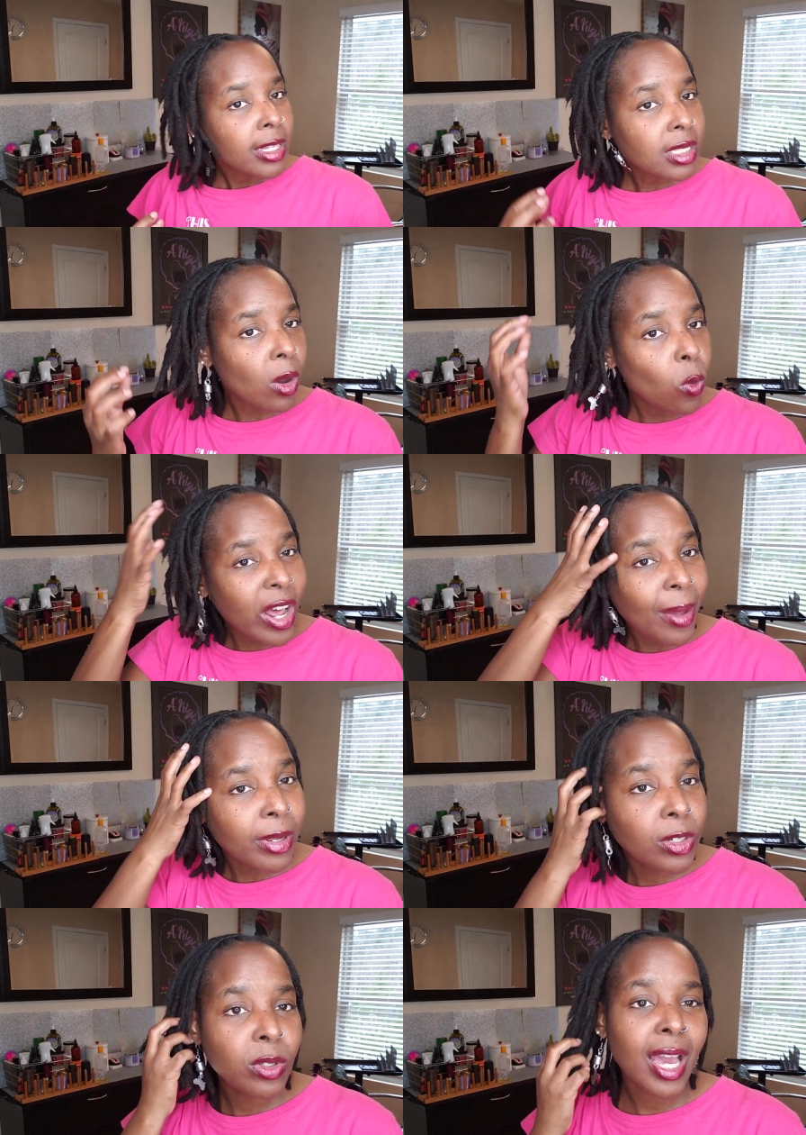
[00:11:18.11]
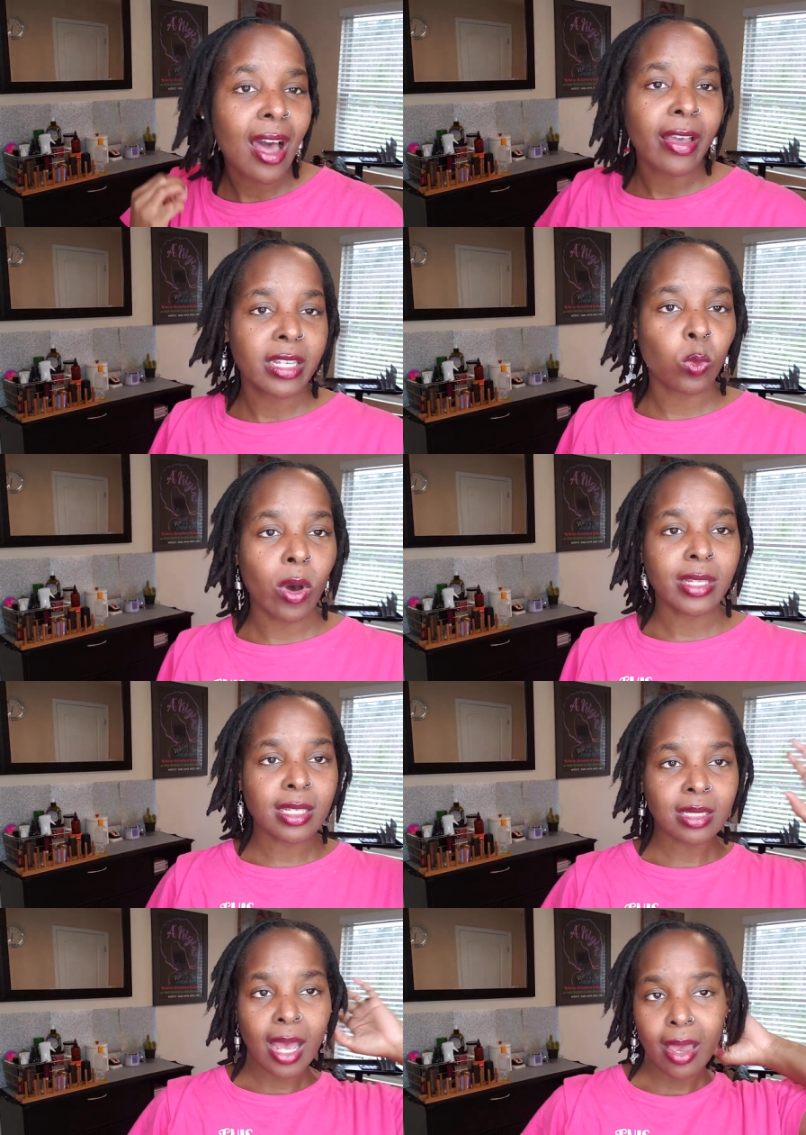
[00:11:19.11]
So what I'm going to do, y'all, is once
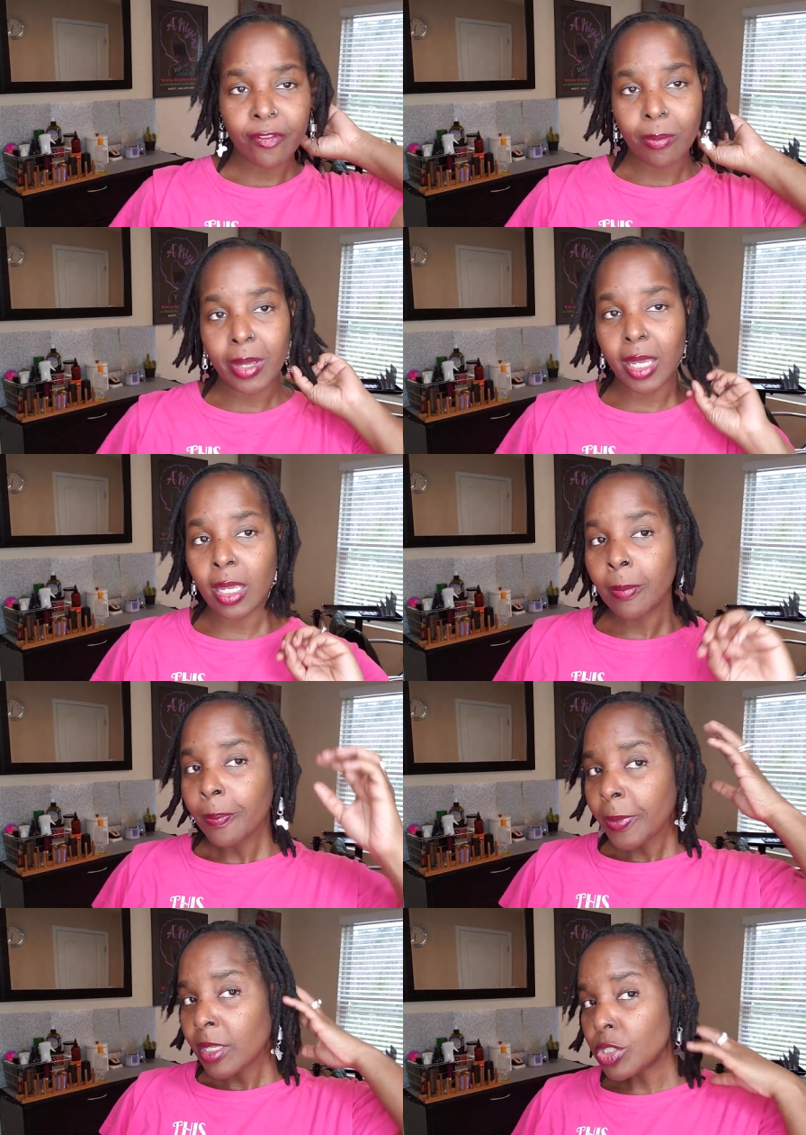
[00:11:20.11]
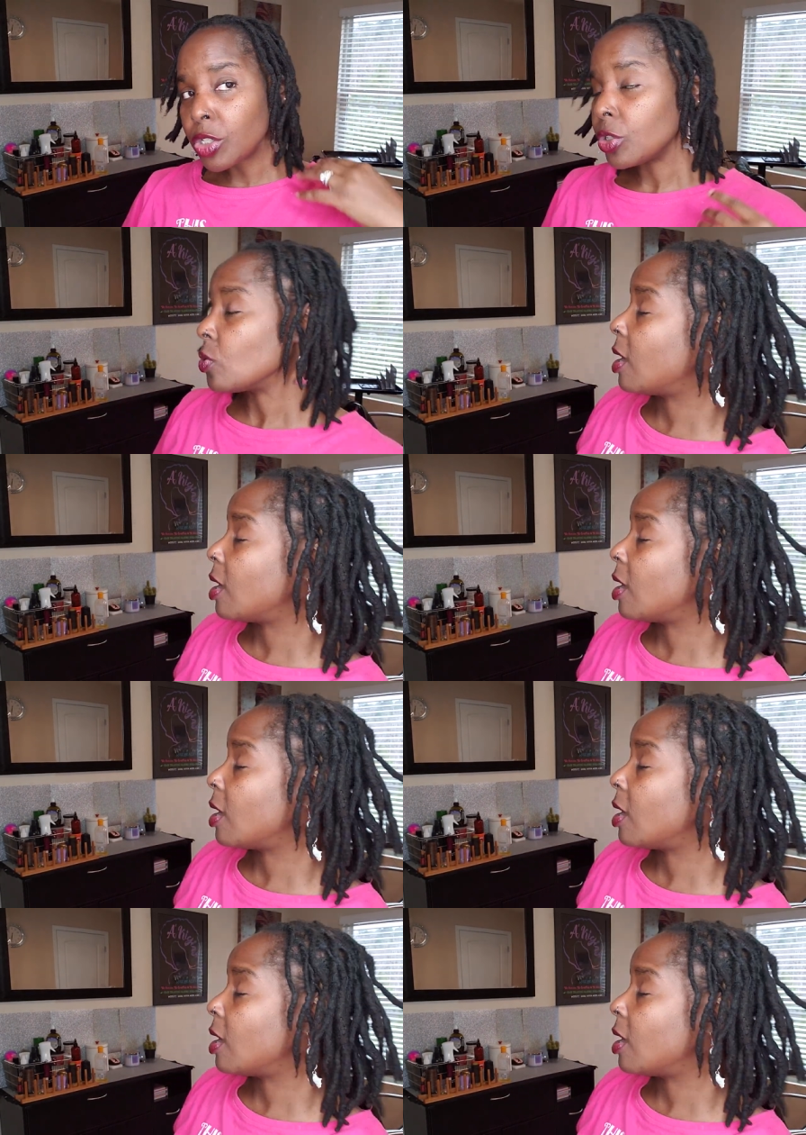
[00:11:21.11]
it's time for me to